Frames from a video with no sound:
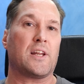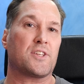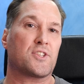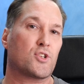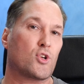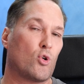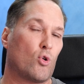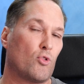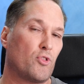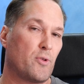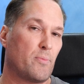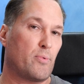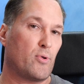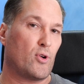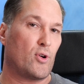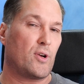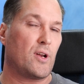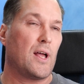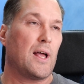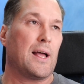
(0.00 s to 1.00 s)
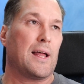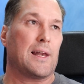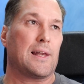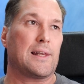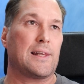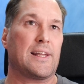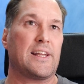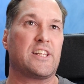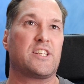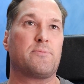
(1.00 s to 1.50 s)
that it's called The Burn
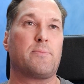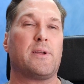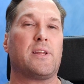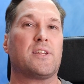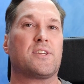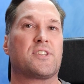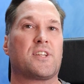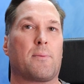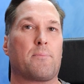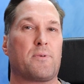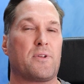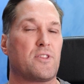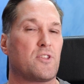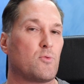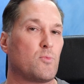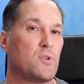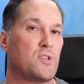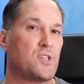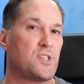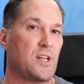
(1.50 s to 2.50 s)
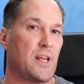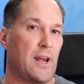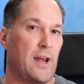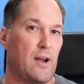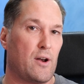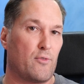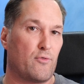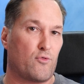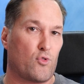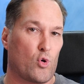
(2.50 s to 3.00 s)
leads me to something that was said
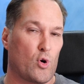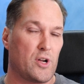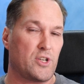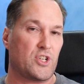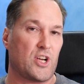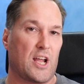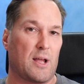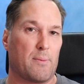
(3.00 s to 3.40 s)
in a Voyager